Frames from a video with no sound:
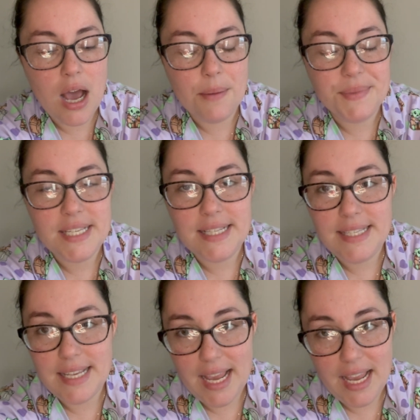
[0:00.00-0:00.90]

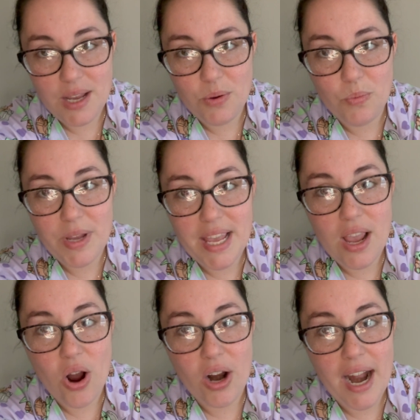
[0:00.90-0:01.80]
Today
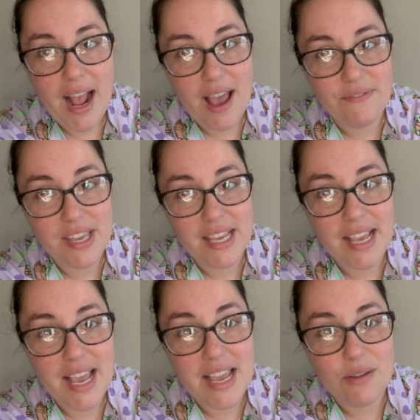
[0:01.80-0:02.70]

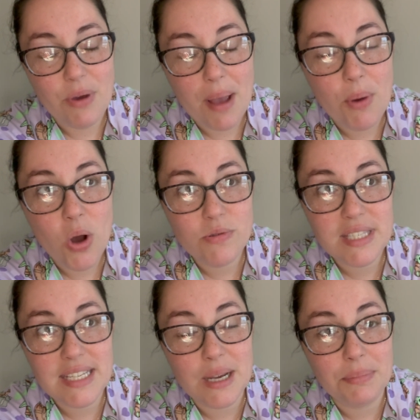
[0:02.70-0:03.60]
I'm
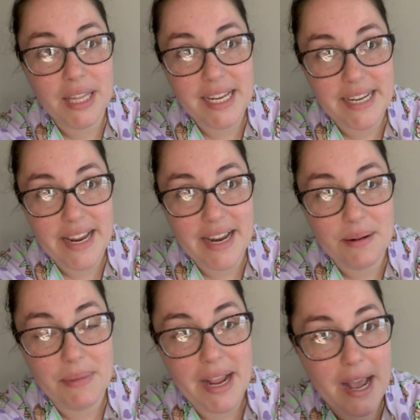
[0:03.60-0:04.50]
hosting a play date
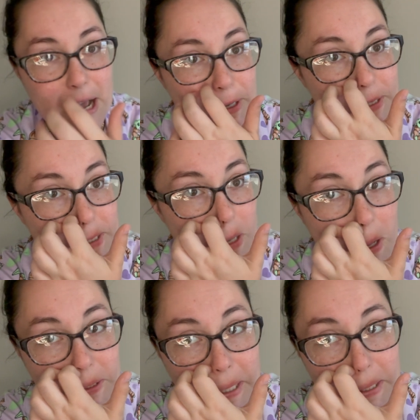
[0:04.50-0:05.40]
at my house
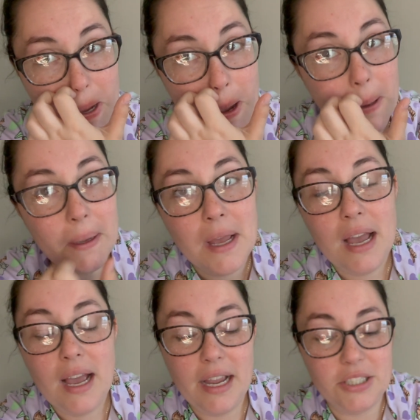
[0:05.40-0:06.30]
all day long.
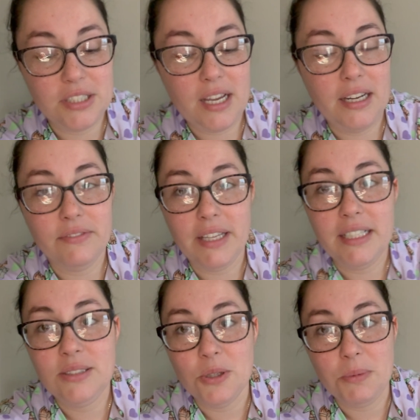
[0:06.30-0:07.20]
I just kind of
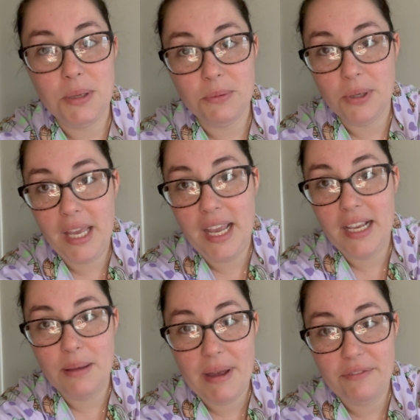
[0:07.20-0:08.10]
like told people, hey,
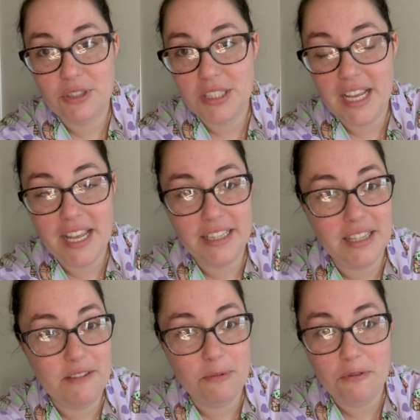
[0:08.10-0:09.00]
come after 10,
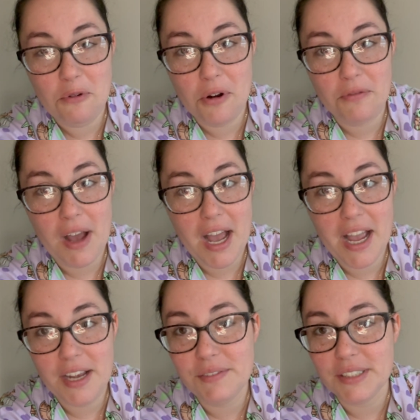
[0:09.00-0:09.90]
leave before
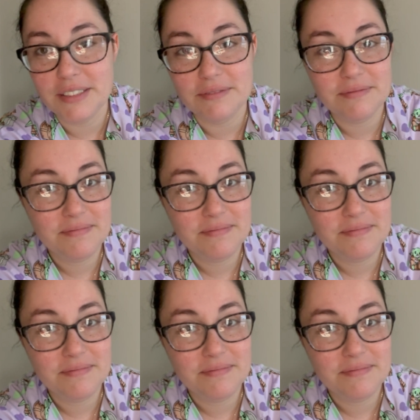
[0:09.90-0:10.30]
5, and